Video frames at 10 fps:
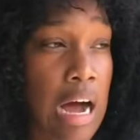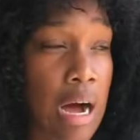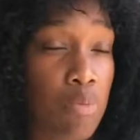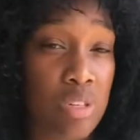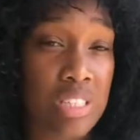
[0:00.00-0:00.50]

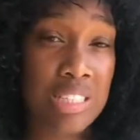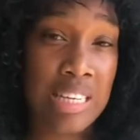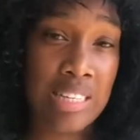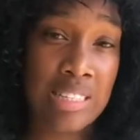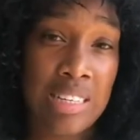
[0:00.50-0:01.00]
which
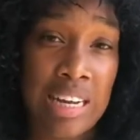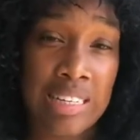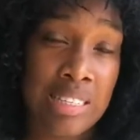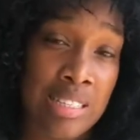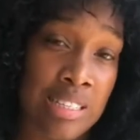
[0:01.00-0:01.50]
stated that
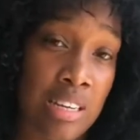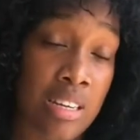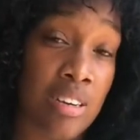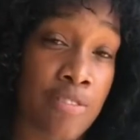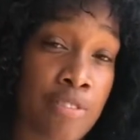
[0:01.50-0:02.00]
Italy
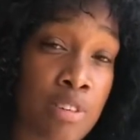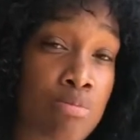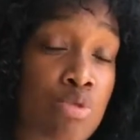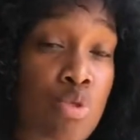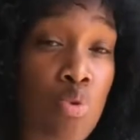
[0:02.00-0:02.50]
confirmed
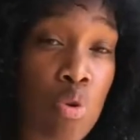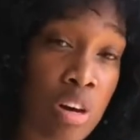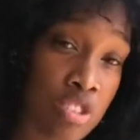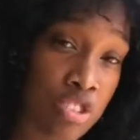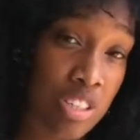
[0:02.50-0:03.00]

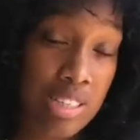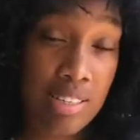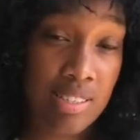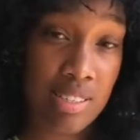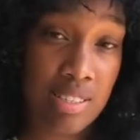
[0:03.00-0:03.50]
200
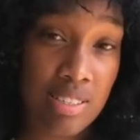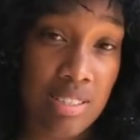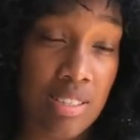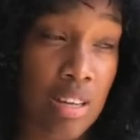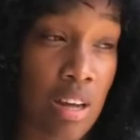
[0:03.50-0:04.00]

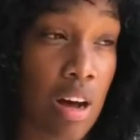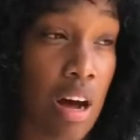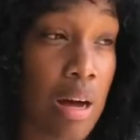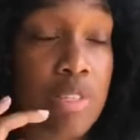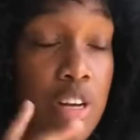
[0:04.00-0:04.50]
cases,
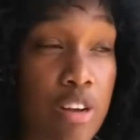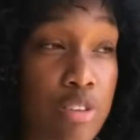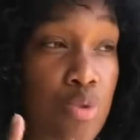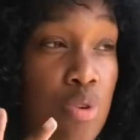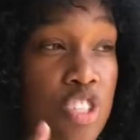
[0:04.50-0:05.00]

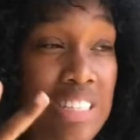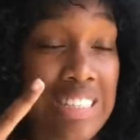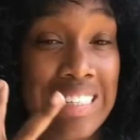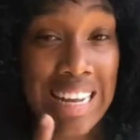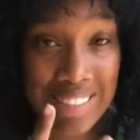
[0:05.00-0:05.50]
200
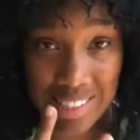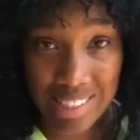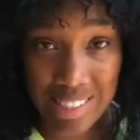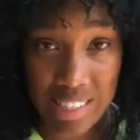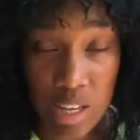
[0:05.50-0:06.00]

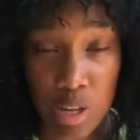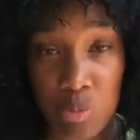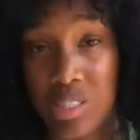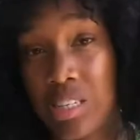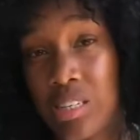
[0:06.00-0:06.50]
deaths
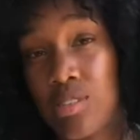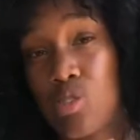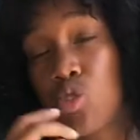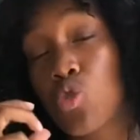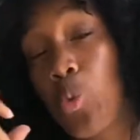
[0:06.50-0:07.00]
within
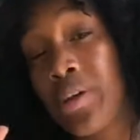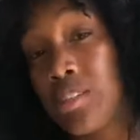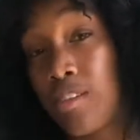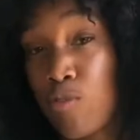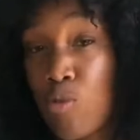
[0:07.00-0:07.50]

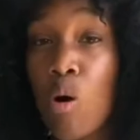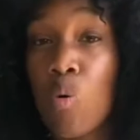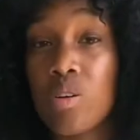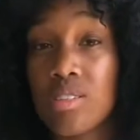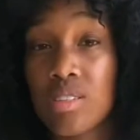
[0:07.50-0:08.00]
24
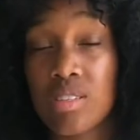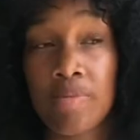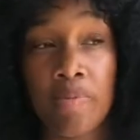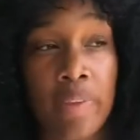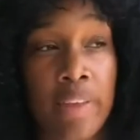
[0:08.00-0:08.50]
hours.
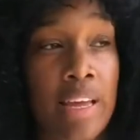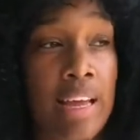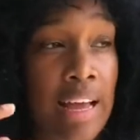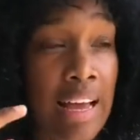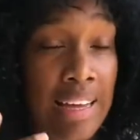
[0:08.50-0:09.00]

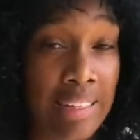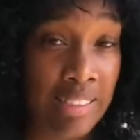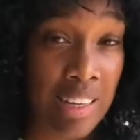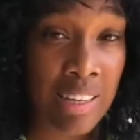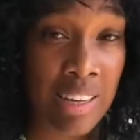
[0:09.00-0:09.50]
And yet
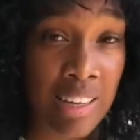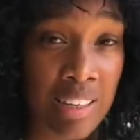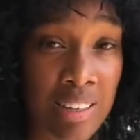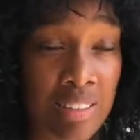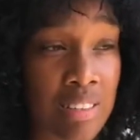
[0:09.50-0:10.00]
again,
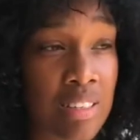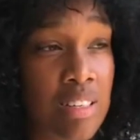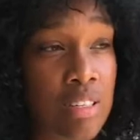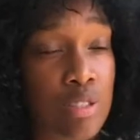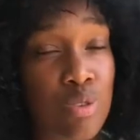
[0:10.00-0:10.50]

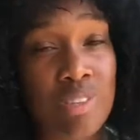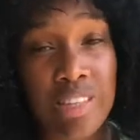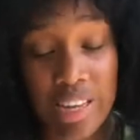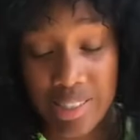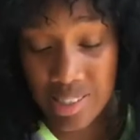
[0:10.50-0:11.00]
those
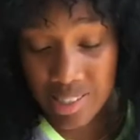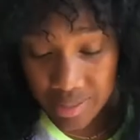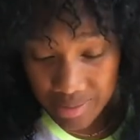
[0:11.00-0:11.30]
deaths